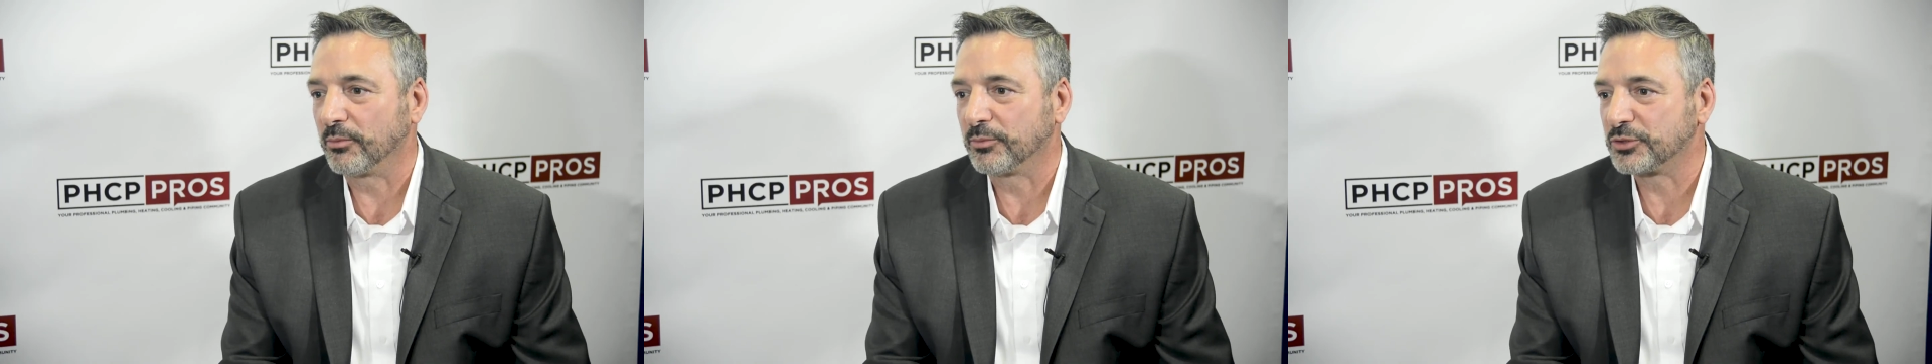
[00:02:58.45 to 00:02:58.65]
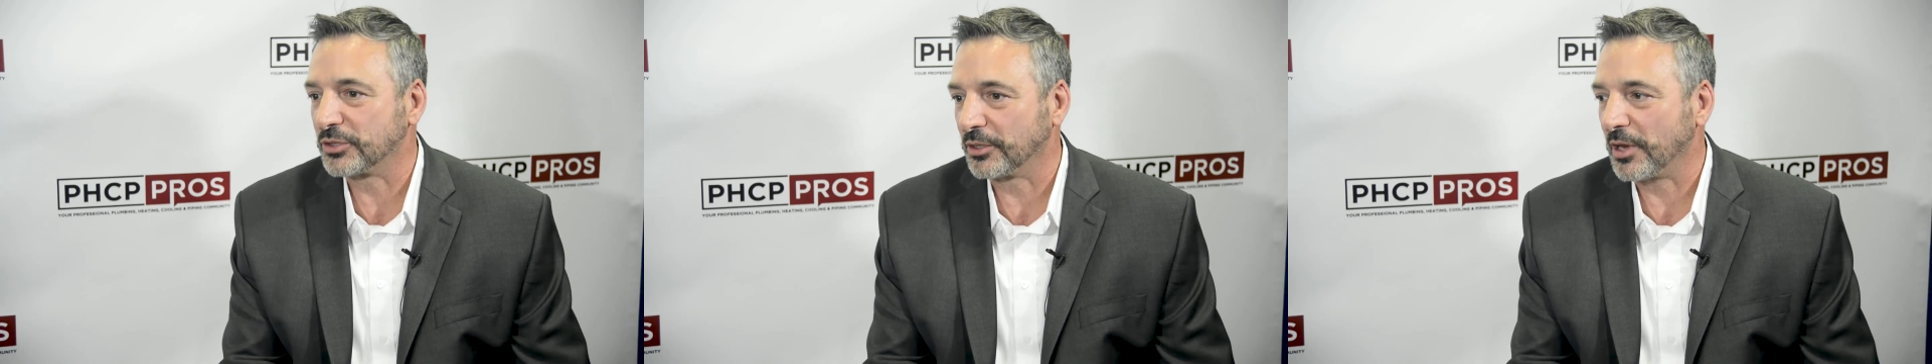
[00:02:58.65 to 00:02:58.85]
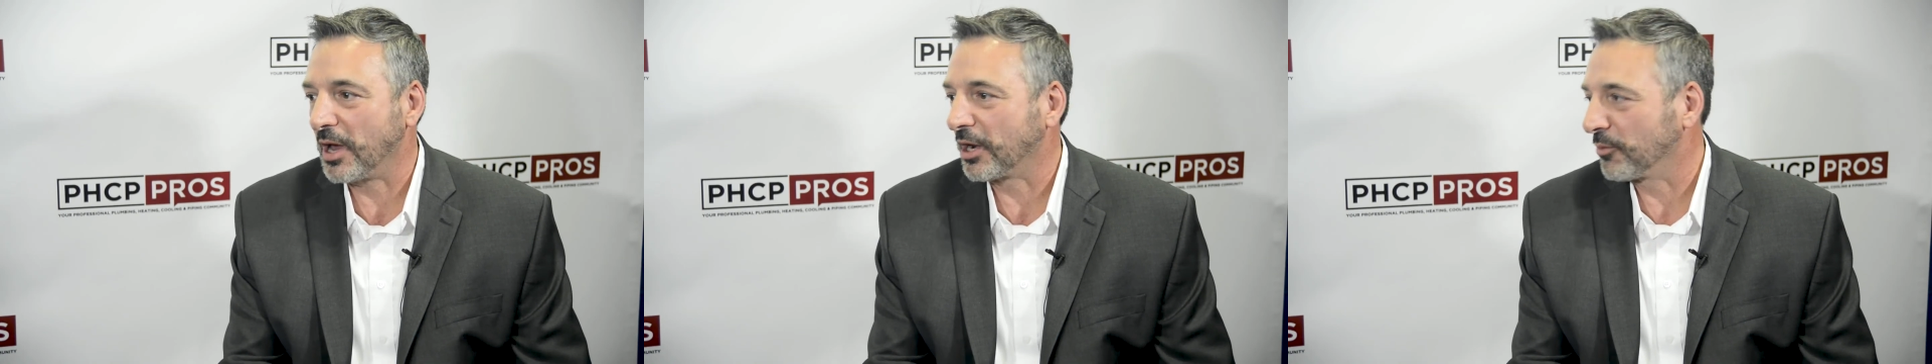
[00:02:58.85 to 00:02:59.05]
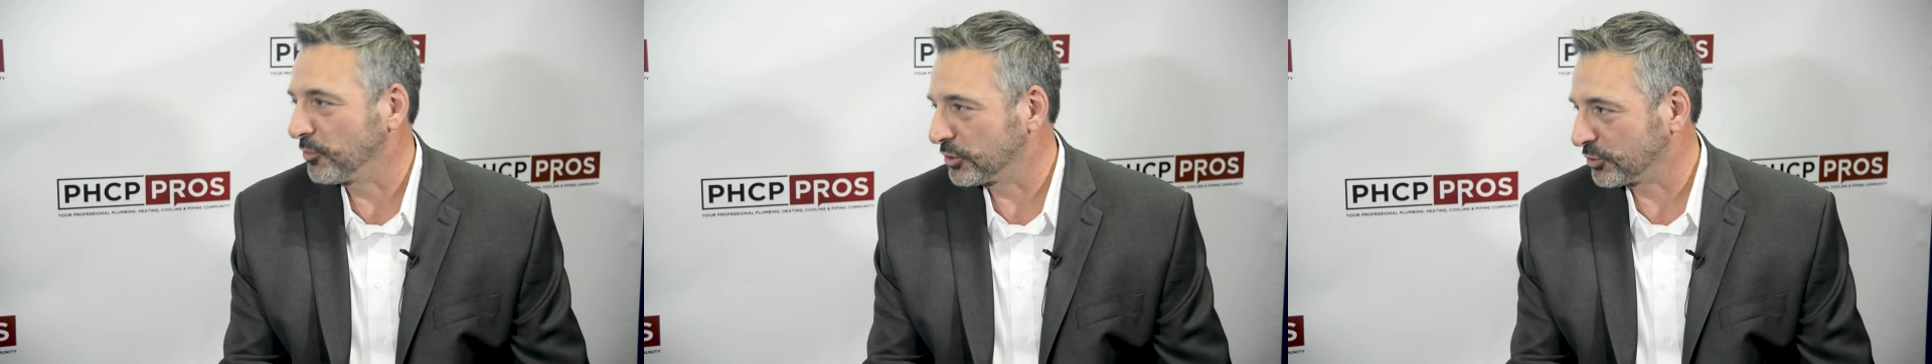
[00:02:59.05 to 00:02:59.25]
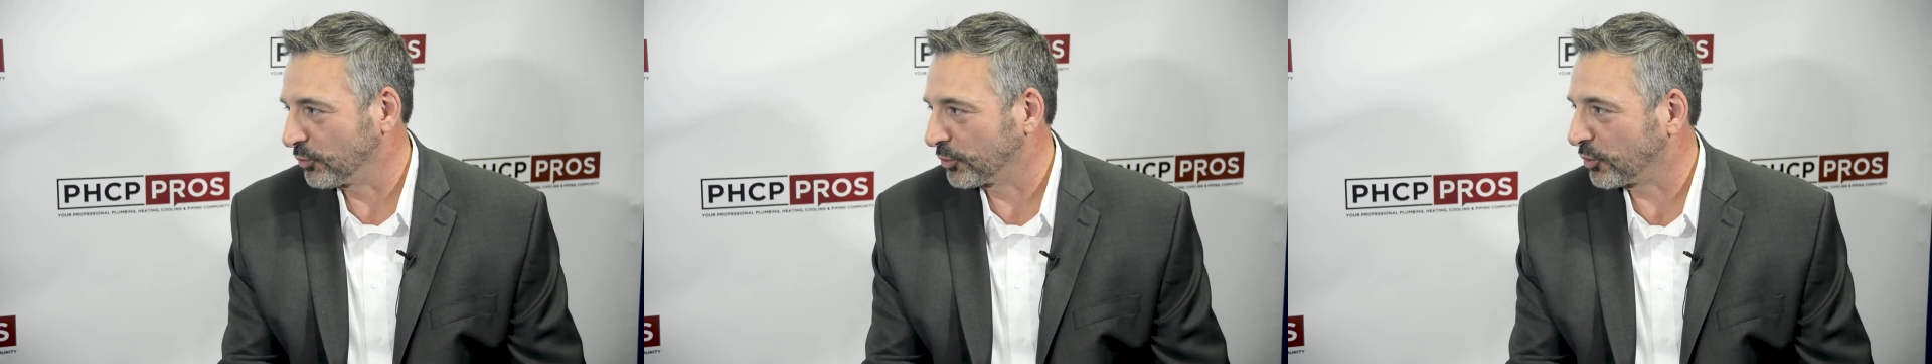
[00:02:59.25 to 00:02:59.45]

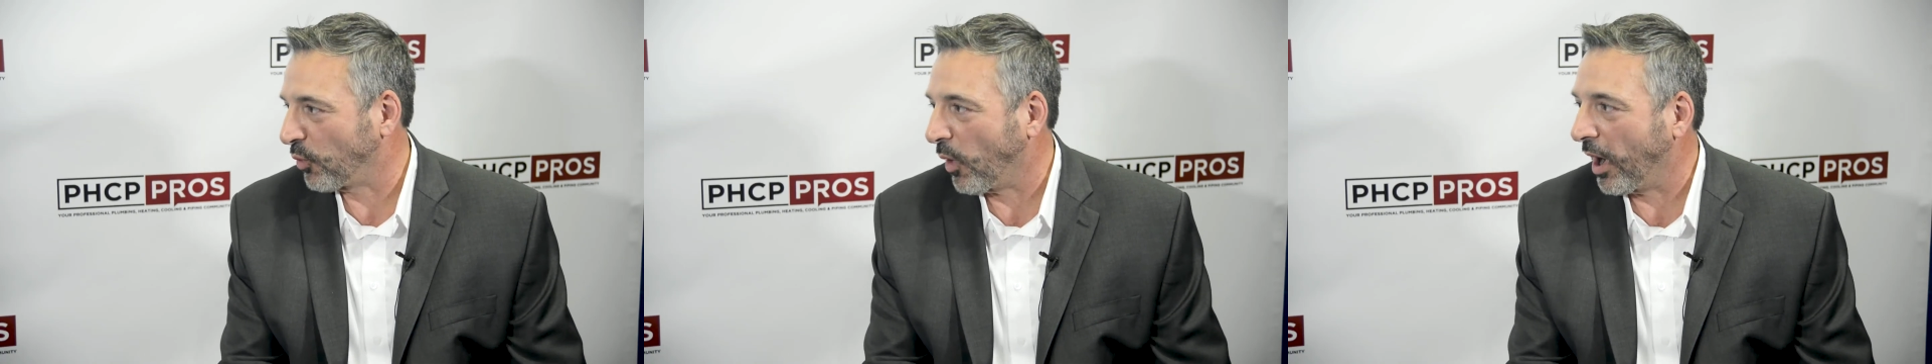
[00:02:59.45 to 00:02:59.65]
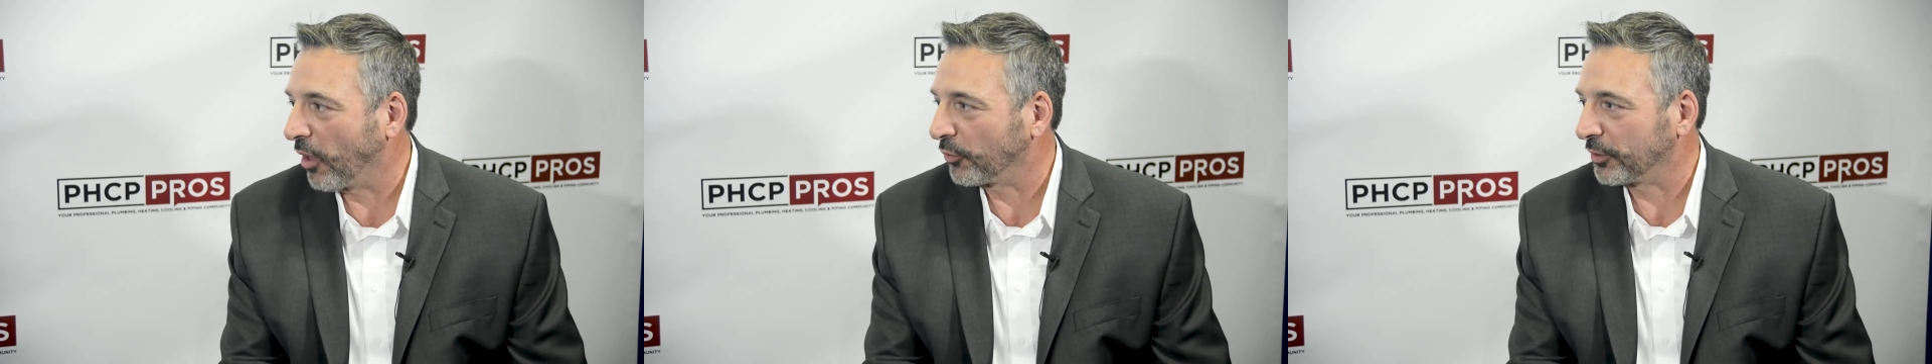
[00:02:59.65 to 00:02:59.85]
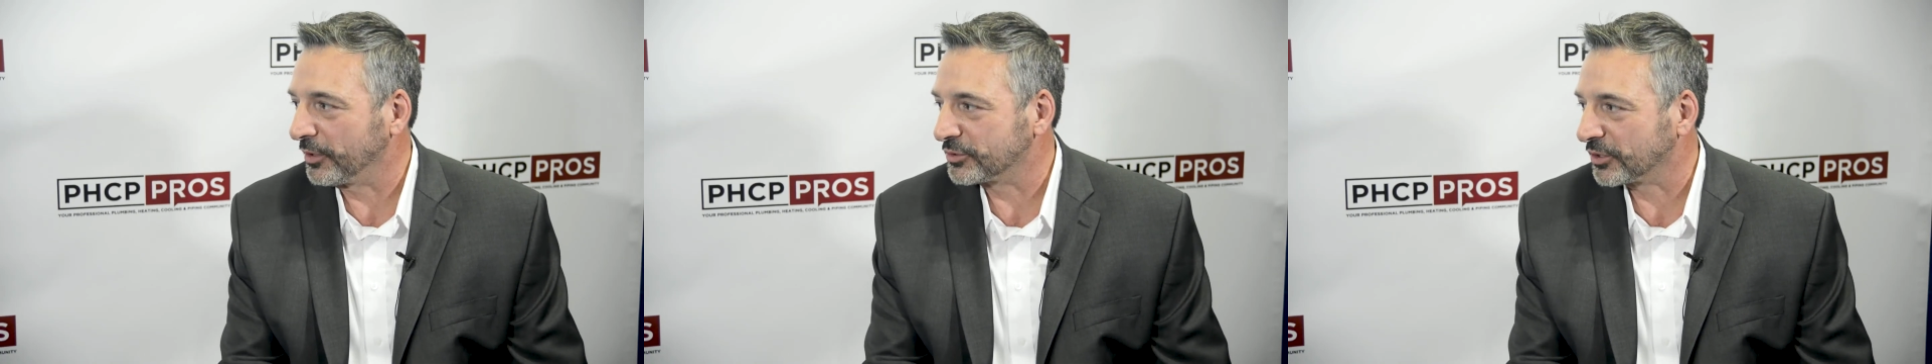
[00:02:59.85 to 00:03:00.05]
synonymous with quality.